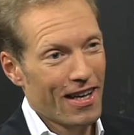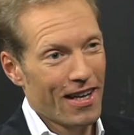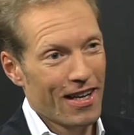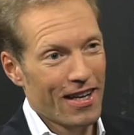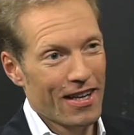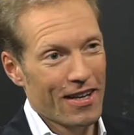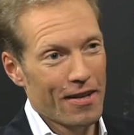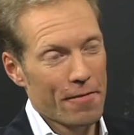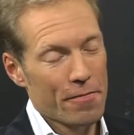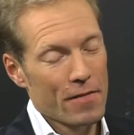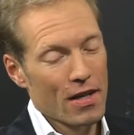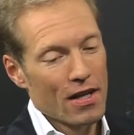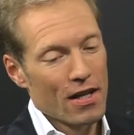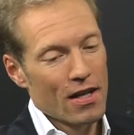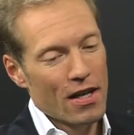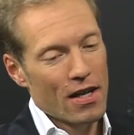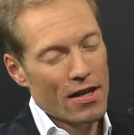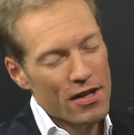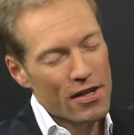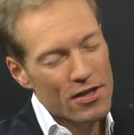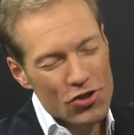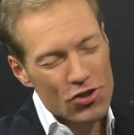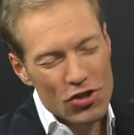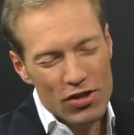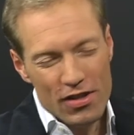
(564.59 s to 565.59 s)
And
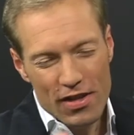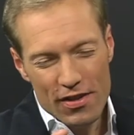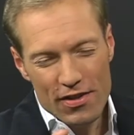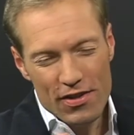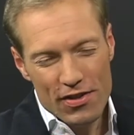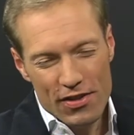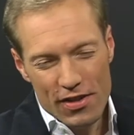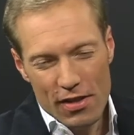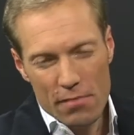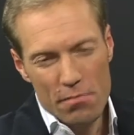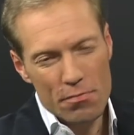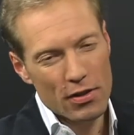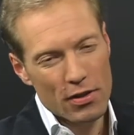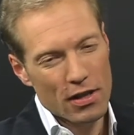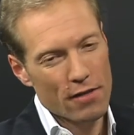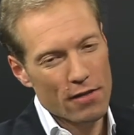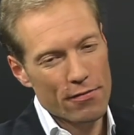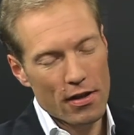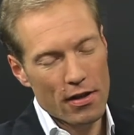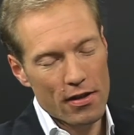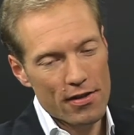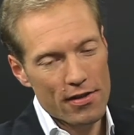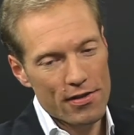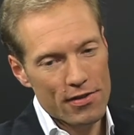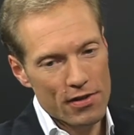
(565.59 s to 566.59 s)
this is just a
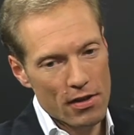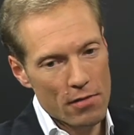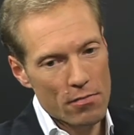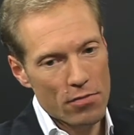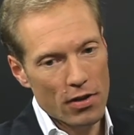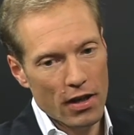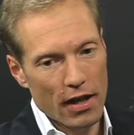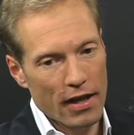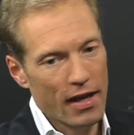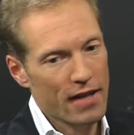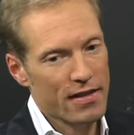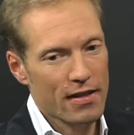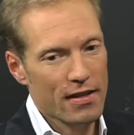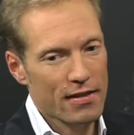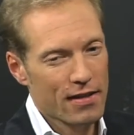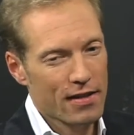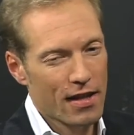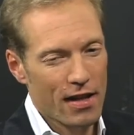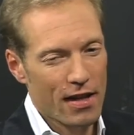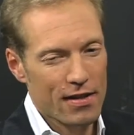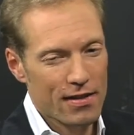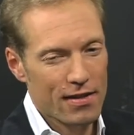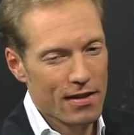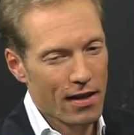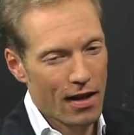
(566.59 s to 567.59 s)
very simple, and as I
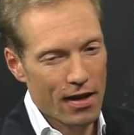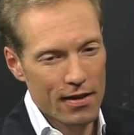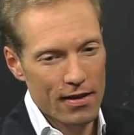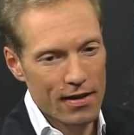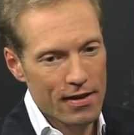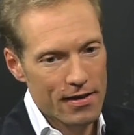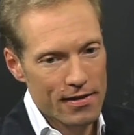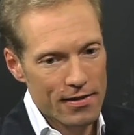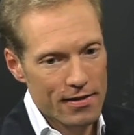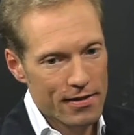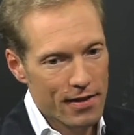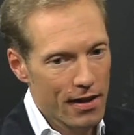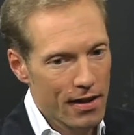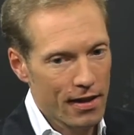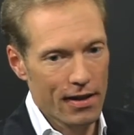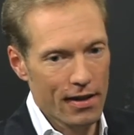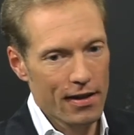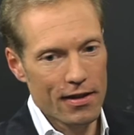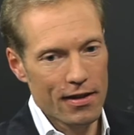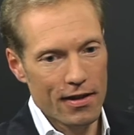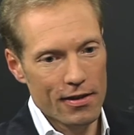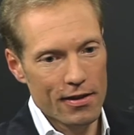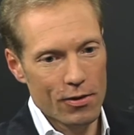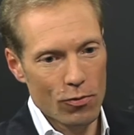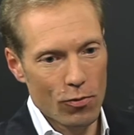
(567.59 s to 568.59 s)
said, slightly
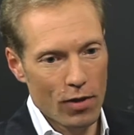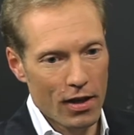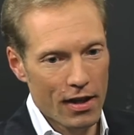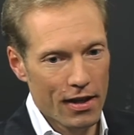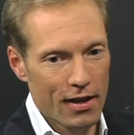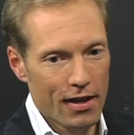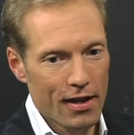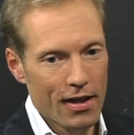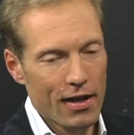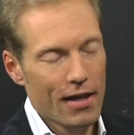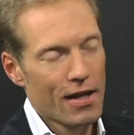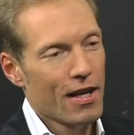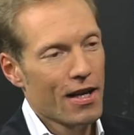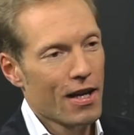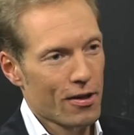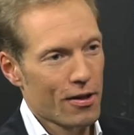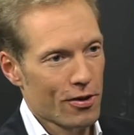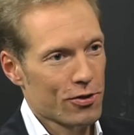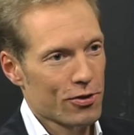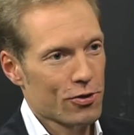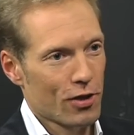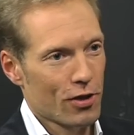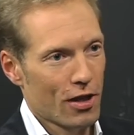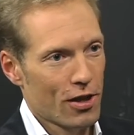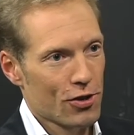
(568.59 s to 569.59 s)
silly in a way,
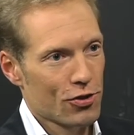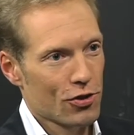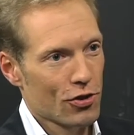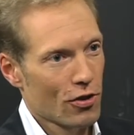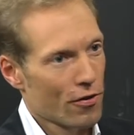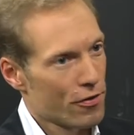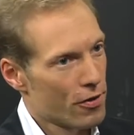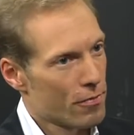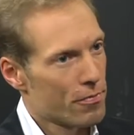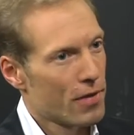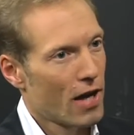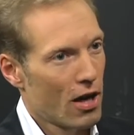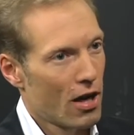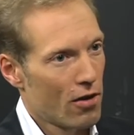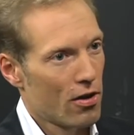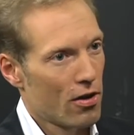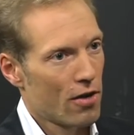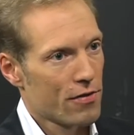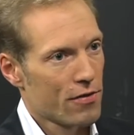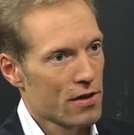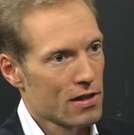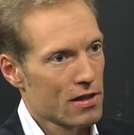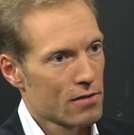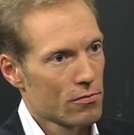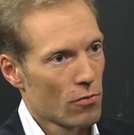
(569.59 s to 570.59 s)
illustration of the power
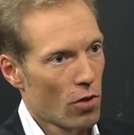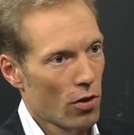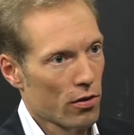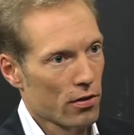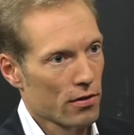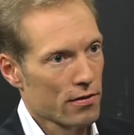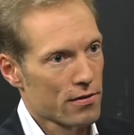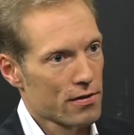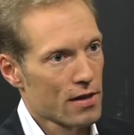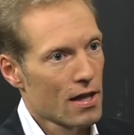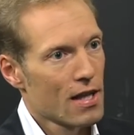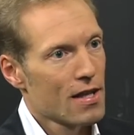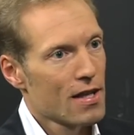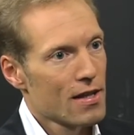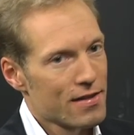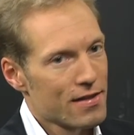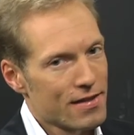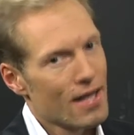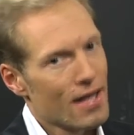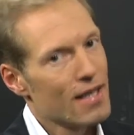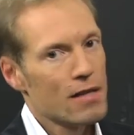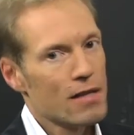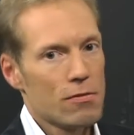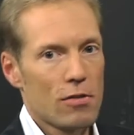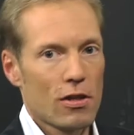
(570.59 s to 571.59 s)
of these models.
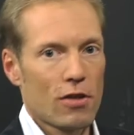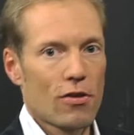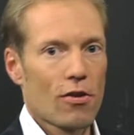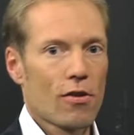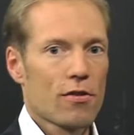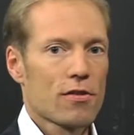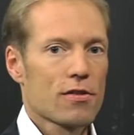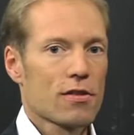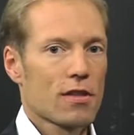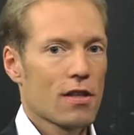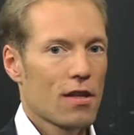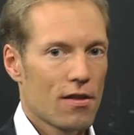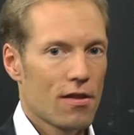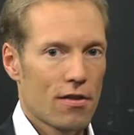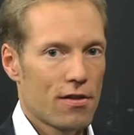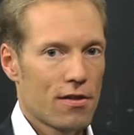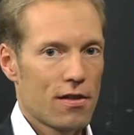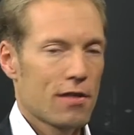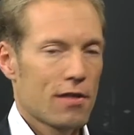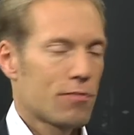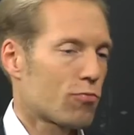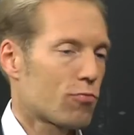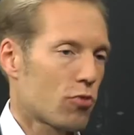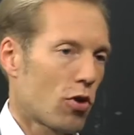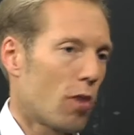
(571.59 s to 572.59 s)
Silly because
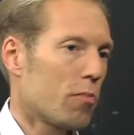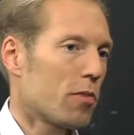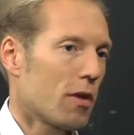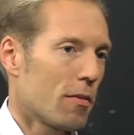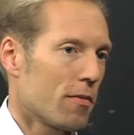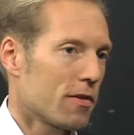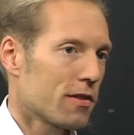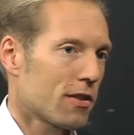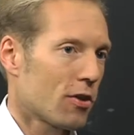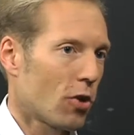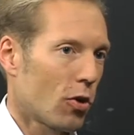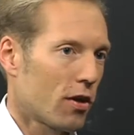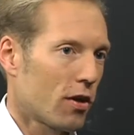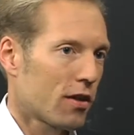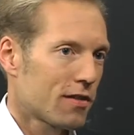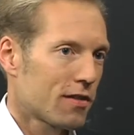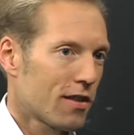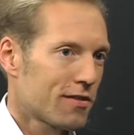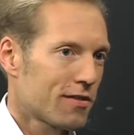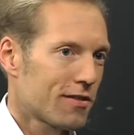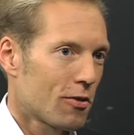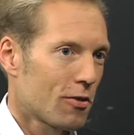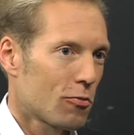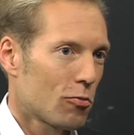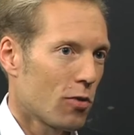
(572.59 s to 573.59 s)
this problem is a
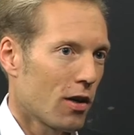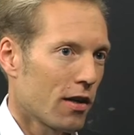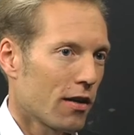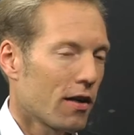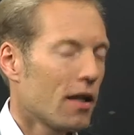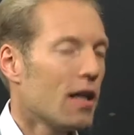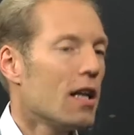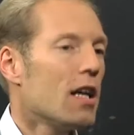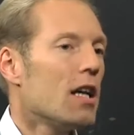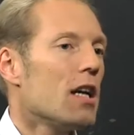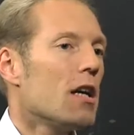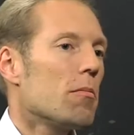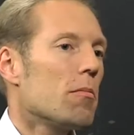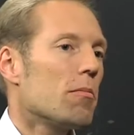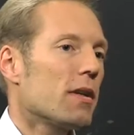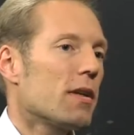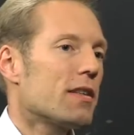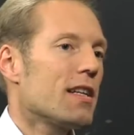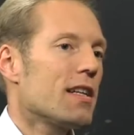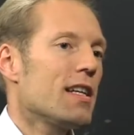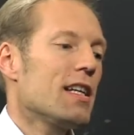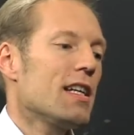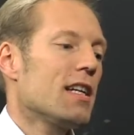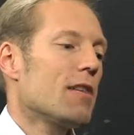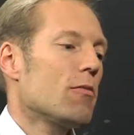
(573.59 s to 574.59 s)
non-existent one,
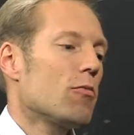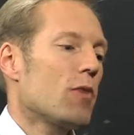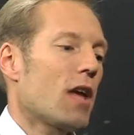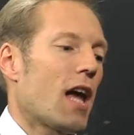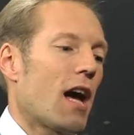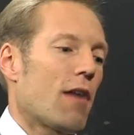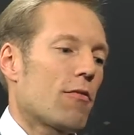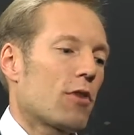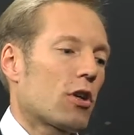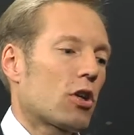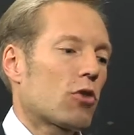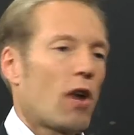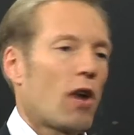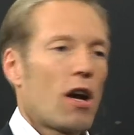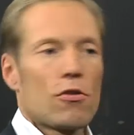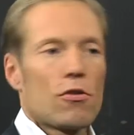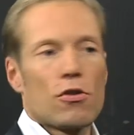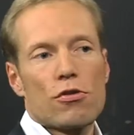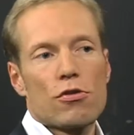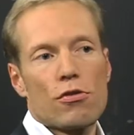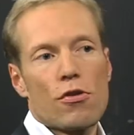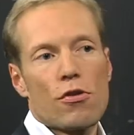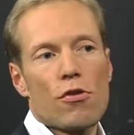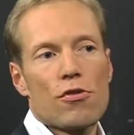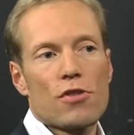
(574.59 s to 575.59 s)
but here we have a
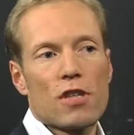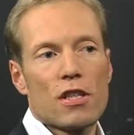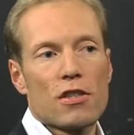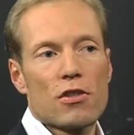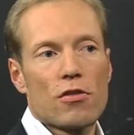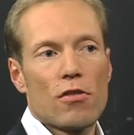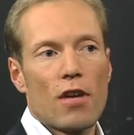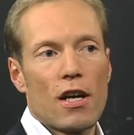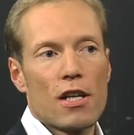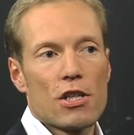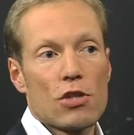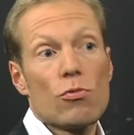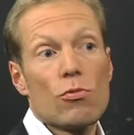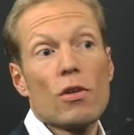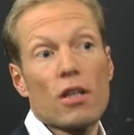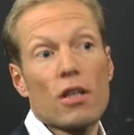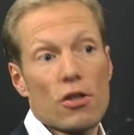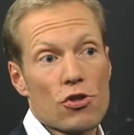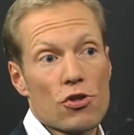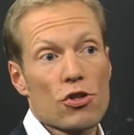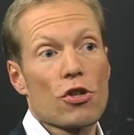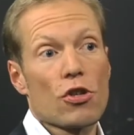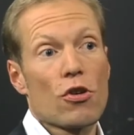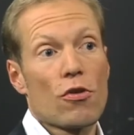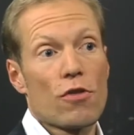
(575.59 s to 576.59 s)
ground truth situation. We
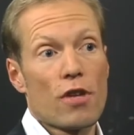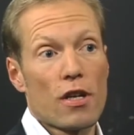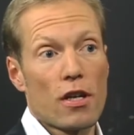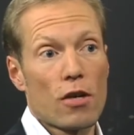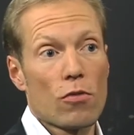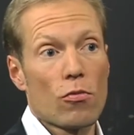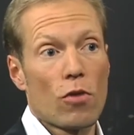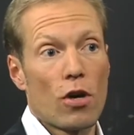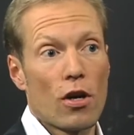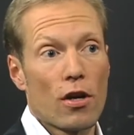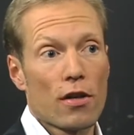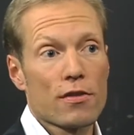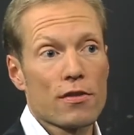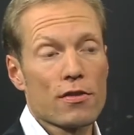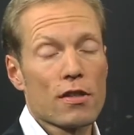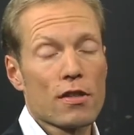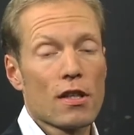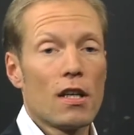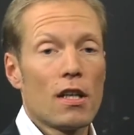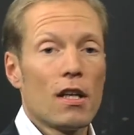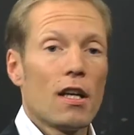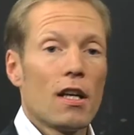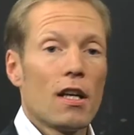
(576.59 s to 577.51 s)
can show that it works.